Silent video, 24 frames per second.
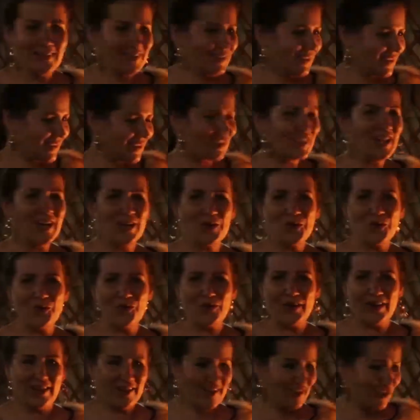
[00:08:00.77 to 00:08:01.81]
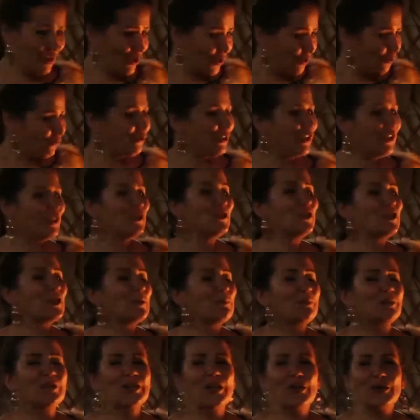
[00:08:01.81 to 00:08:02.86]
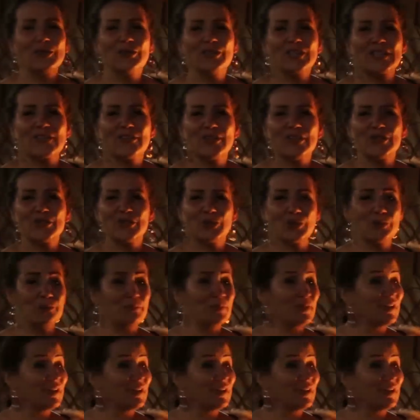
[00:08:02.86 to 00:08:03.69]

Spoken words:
thoughts, nice emotions,